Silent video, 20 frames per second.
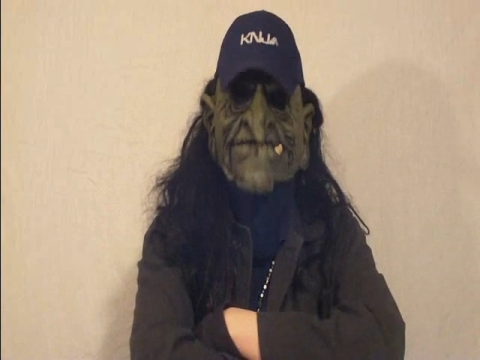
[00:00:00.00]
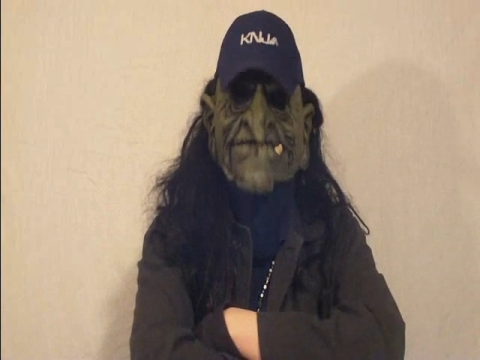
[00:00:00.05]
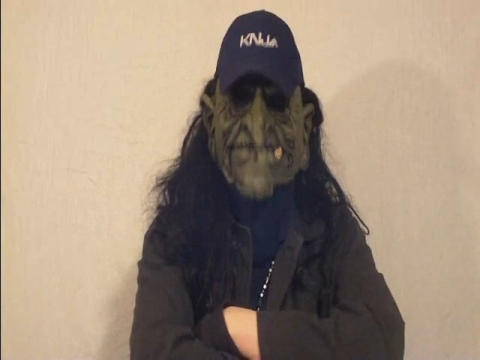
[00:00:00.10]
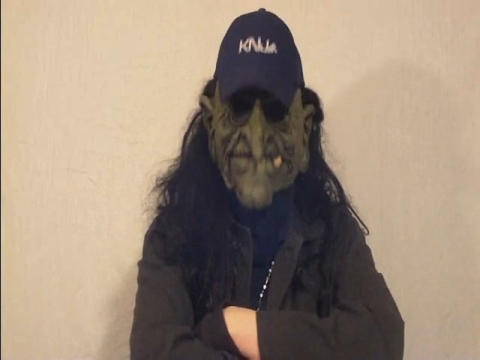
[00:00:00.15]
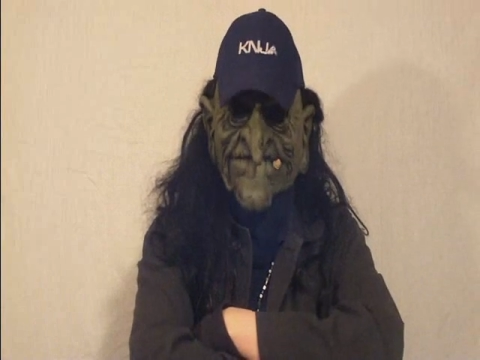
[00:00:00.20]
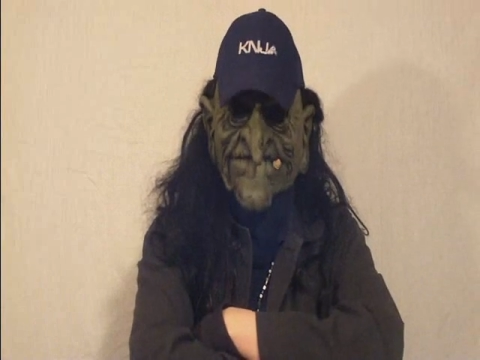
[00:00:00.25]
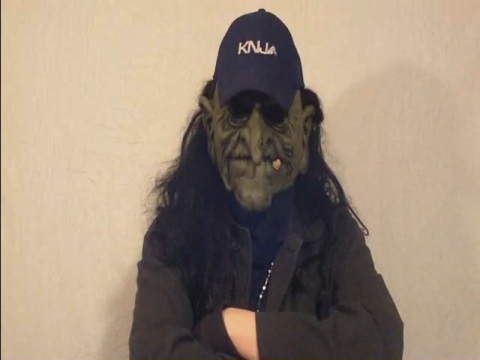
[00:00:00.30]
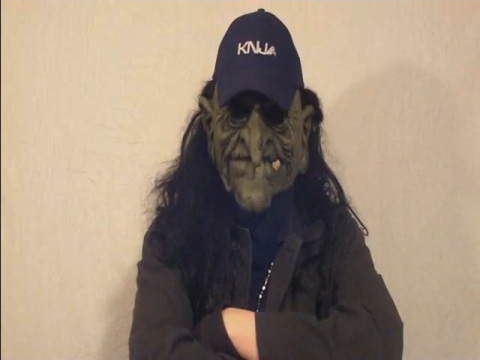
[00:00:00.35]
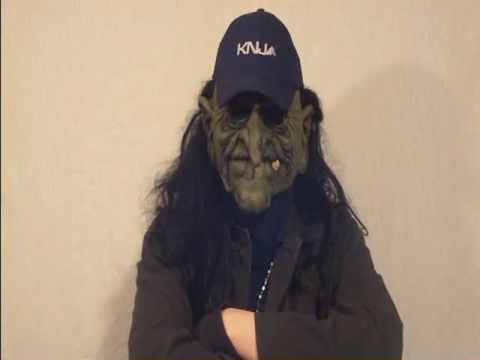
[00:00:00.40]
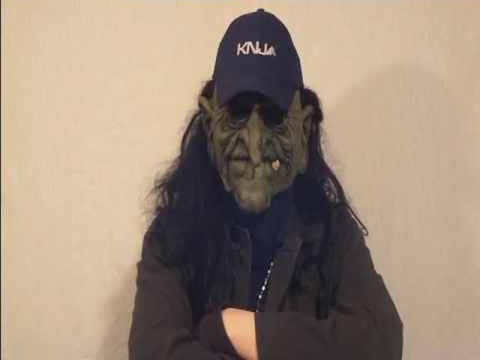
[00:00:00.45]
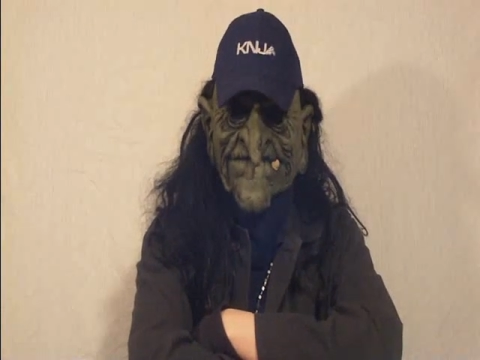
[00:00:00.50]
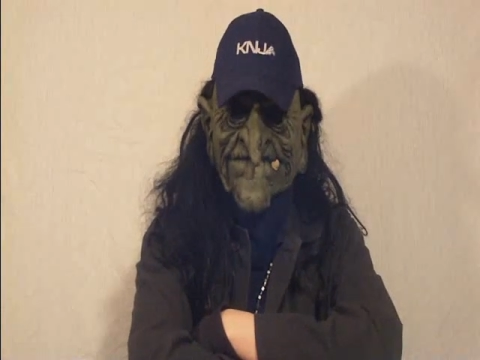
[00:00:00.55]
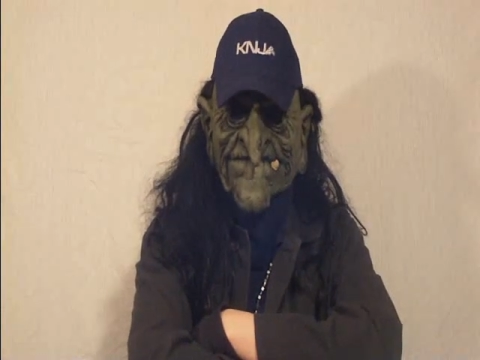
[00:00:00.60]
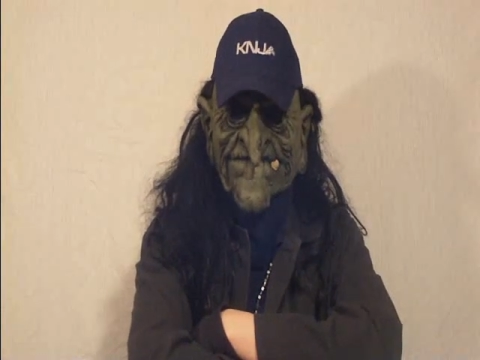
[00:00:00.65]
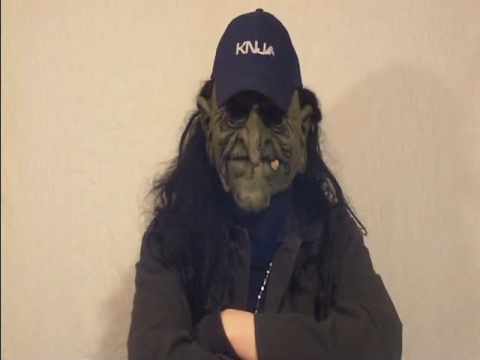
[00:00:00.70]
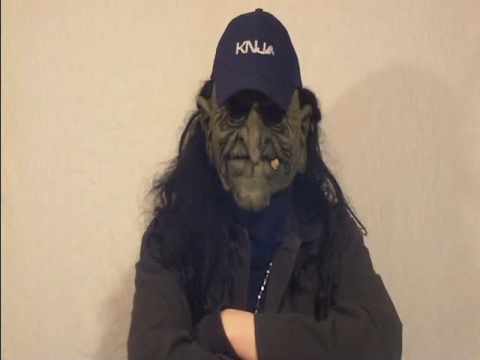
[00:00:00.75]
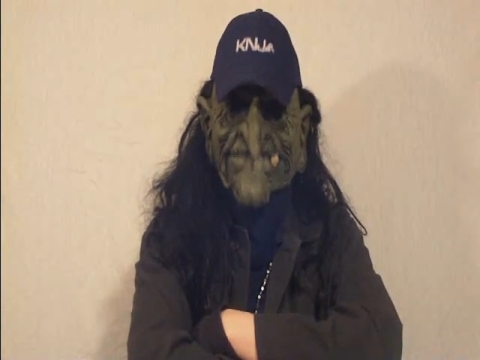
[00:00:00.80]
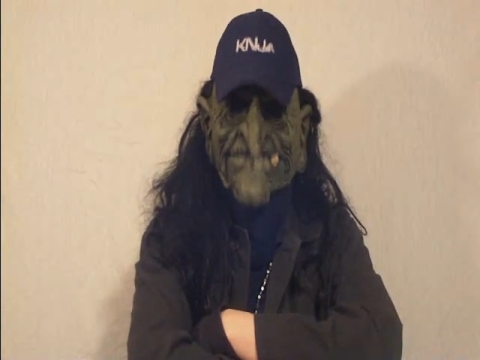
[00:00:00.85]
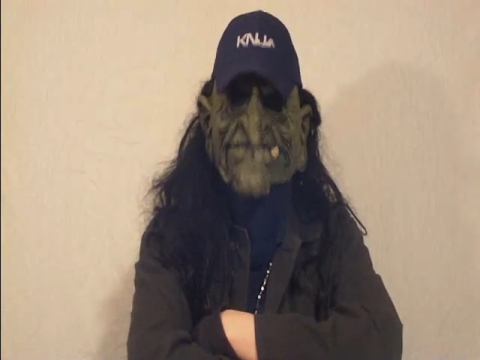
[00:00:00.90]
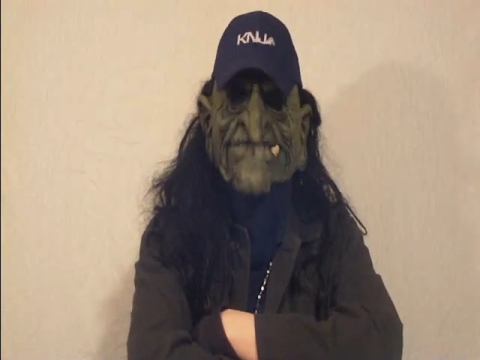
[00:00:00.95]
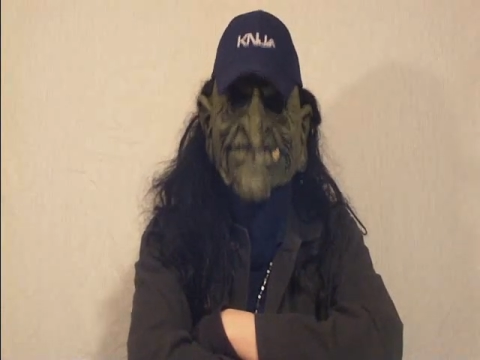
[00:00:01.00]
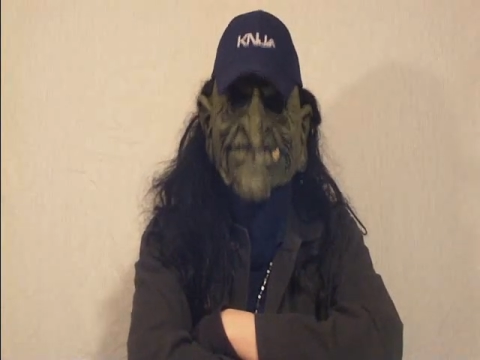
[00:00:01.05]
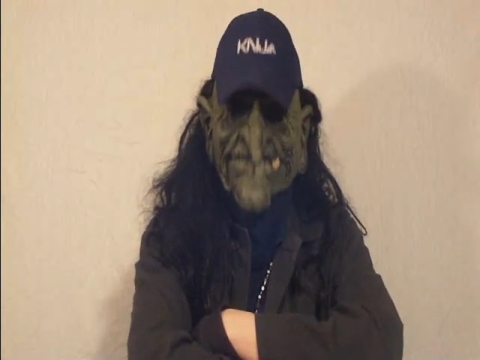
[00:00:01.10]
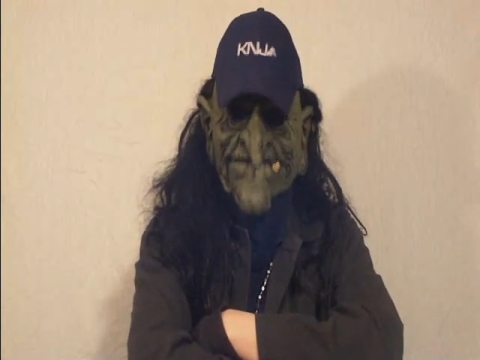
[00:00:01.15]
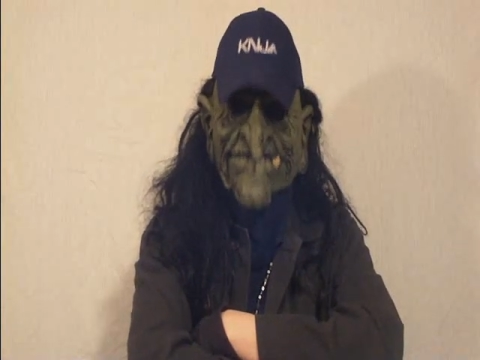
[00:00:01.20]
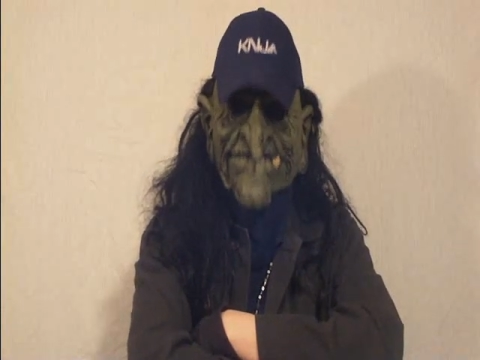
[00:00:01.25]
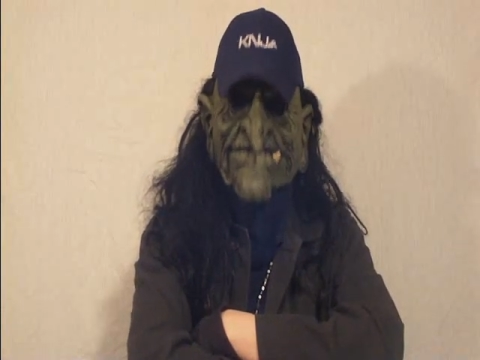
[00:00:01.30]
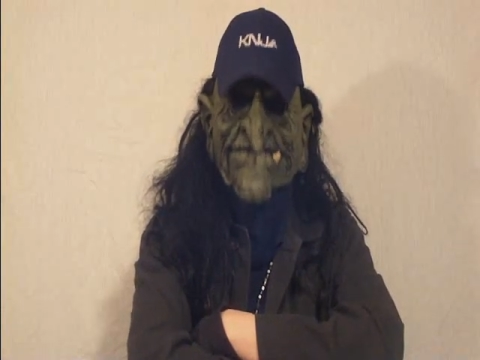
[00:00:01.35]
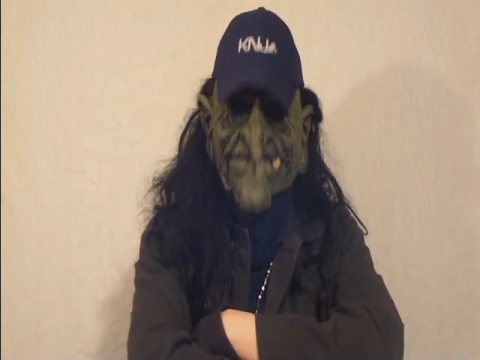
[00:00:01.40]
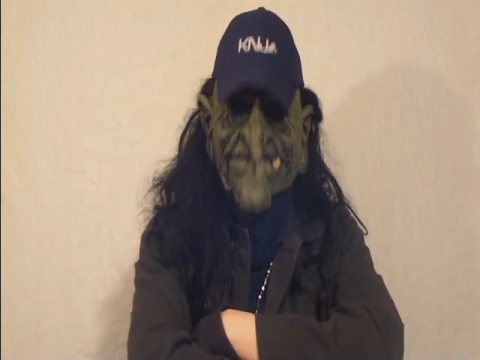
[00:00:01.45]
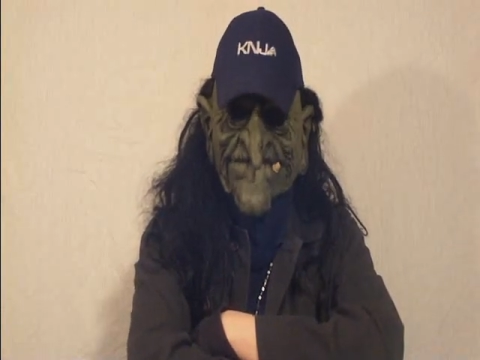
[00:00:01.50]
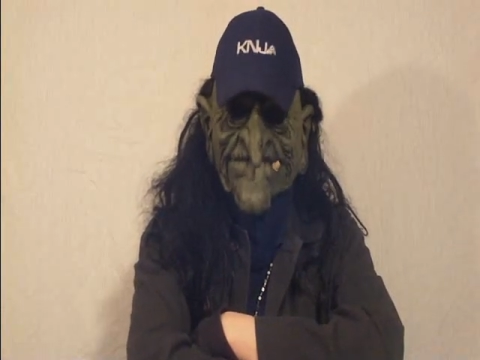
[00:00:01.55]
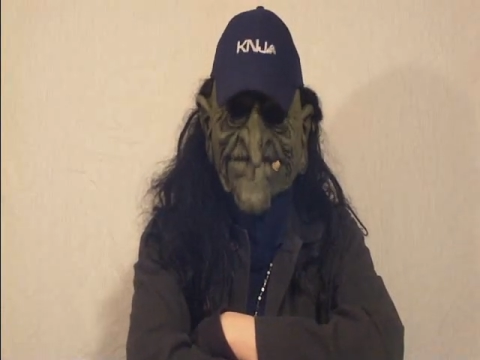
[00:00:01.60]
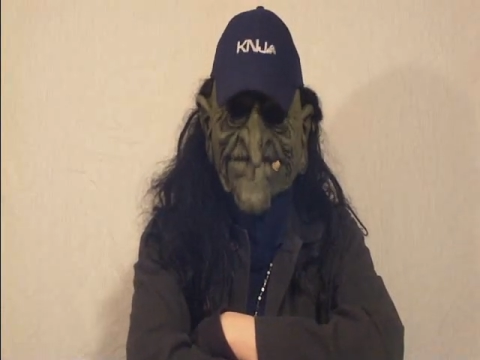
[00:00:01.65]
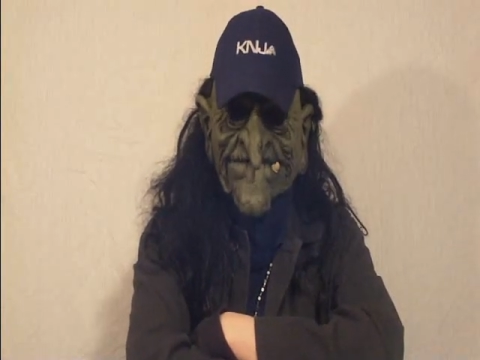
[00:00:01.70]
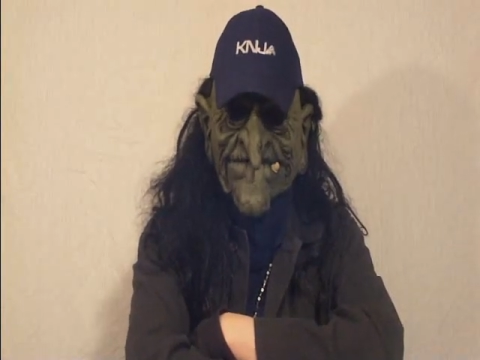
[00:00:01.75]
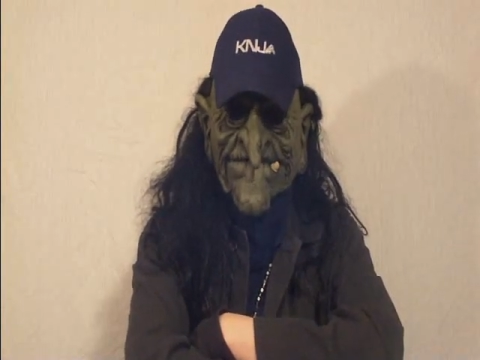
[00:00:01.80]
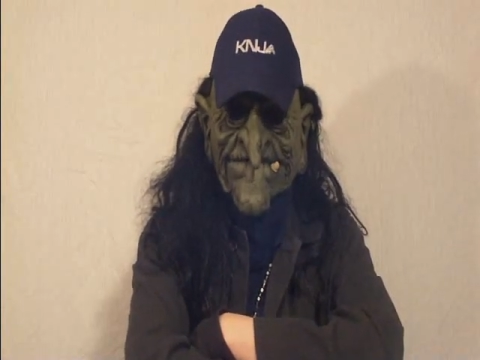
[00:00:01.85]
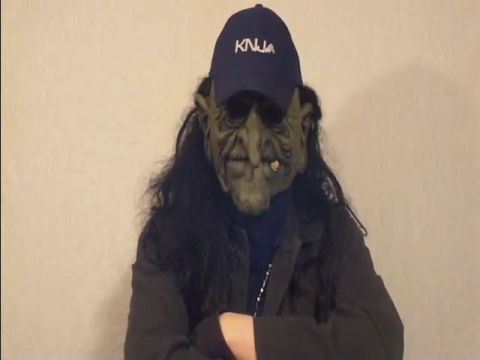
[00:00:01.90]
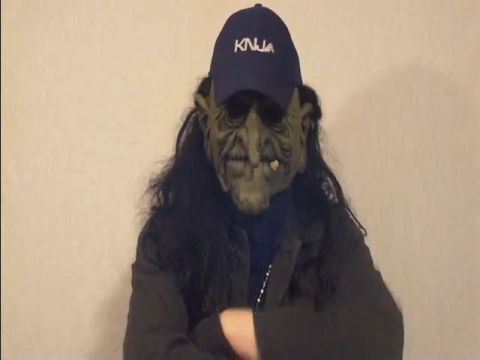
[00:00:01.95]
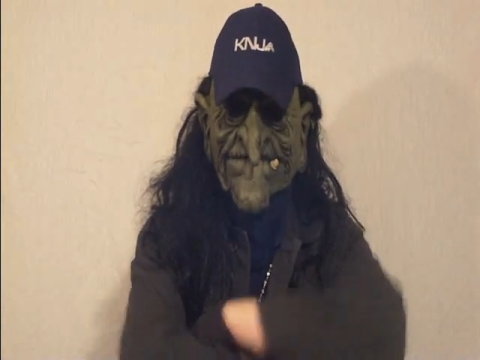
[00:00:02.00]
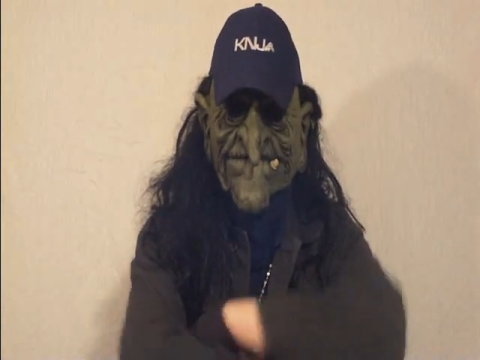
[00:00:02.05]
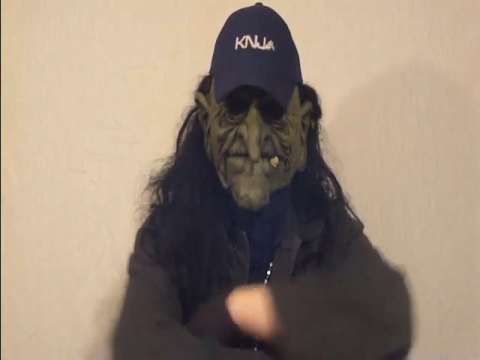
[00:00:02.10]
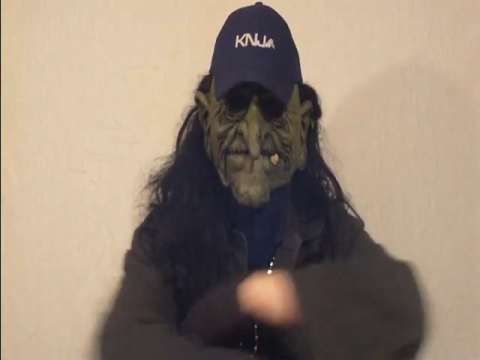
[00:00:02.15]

people. So here we go.